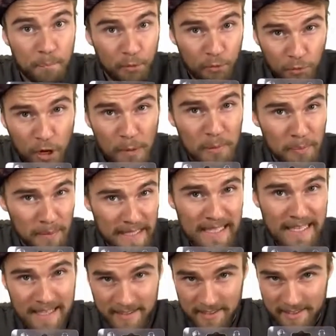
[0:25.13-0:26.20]
probably
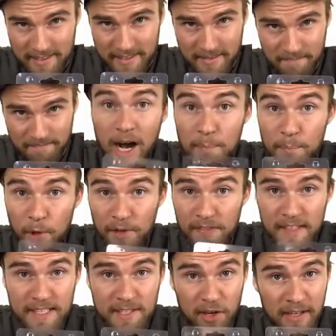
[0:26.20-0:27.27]
is. I bought
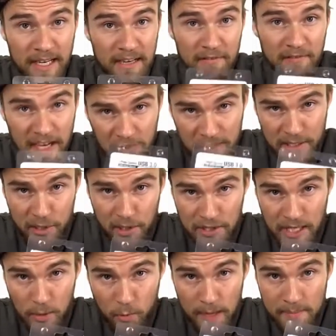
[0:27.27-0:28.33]
this on a very
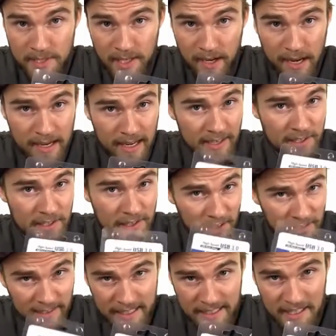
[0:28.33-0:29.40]
dodgy website and it
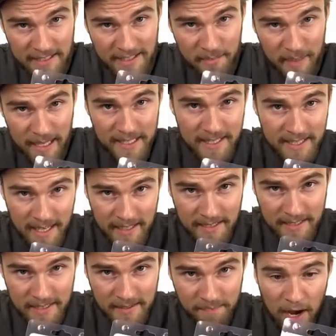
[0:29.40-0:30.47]
certainly doesn't make
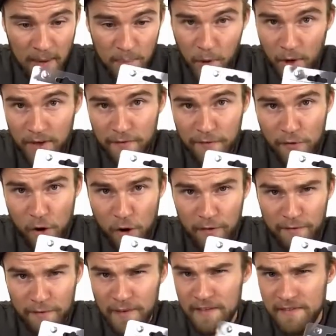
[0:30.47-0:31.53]
sense. I bought it for
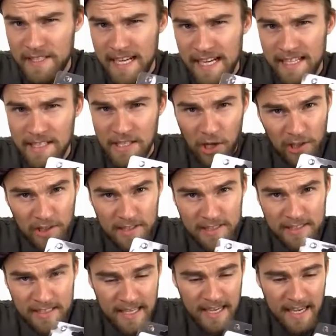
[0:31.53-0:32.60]

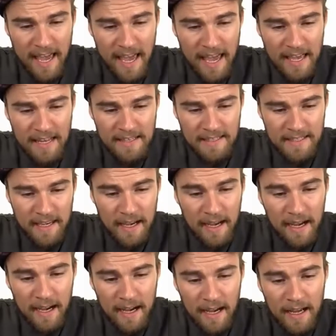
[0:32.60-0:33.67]
$15 and 2
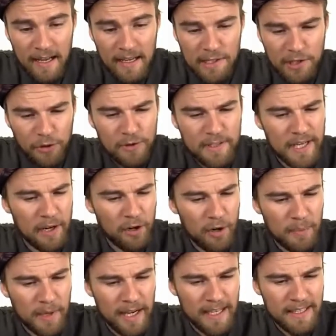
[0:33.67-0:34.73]

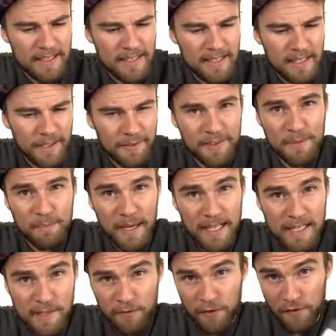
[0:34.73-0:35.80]
terabytes of
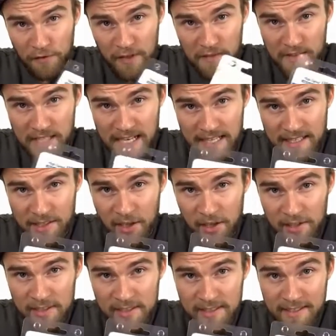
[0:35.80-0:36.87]
space for
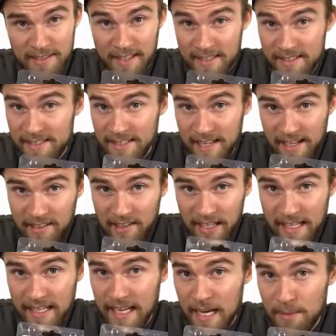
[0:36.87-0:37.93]
$15 does sound
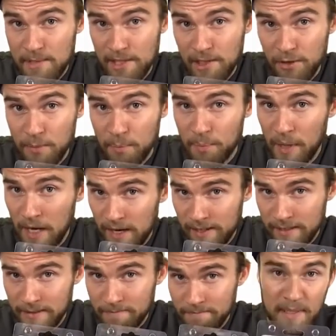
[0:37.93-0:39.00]
like an absolute
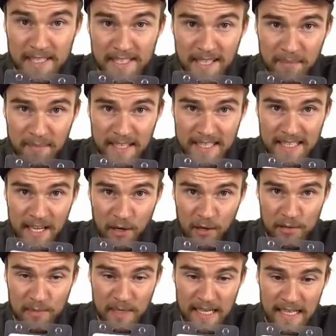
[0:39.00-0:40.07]
bargain, but something
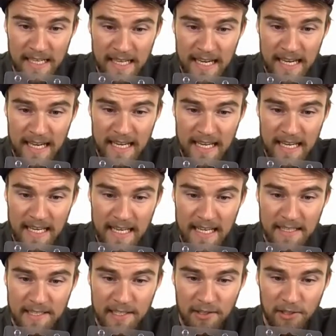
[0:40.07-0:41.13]
tells me
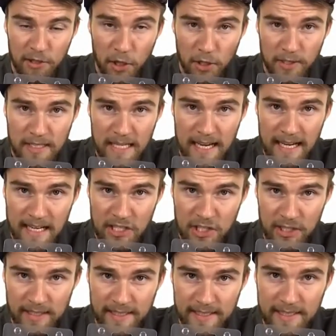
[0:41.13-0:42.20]
it's not
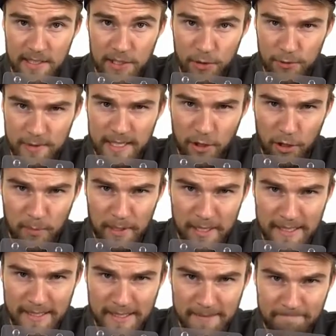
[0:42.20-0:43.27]
actually 2
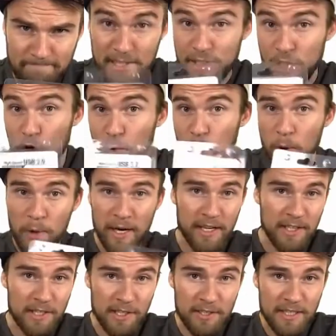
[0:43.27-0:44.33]
terabytes. So what we're
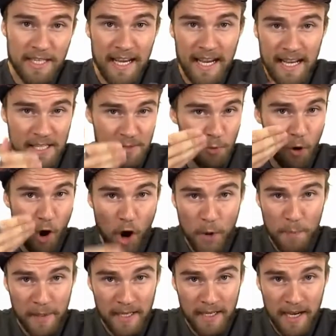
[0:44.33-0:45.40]
gonna do today is we'll
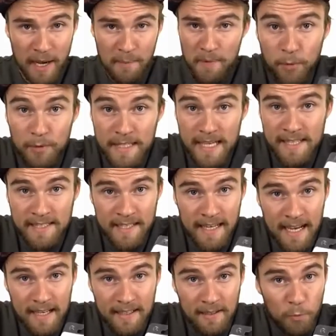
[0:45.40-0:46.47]
open it up, we'll test it
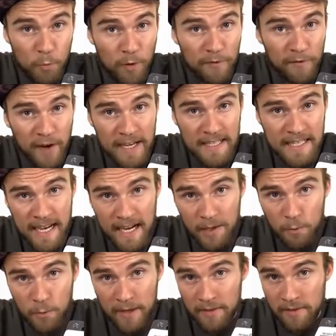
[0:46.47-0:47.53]
out, and we'll find
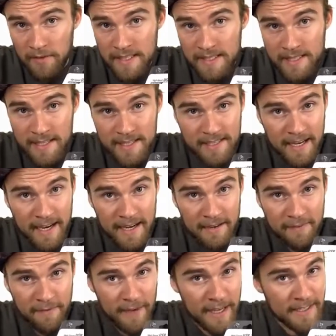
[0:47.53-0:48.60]
out whether this is a
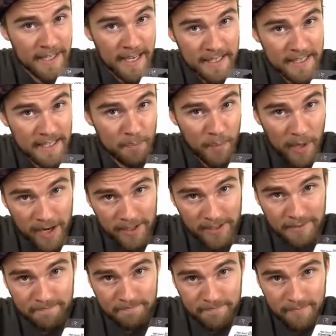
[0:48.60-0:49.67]
fantastic
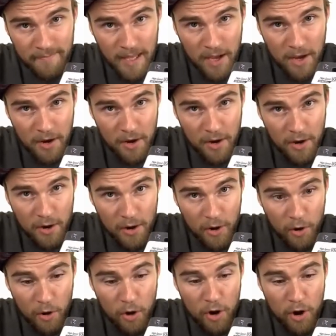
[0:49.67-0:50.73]
bargain
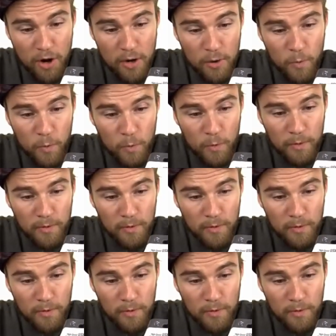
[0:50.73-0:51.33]
or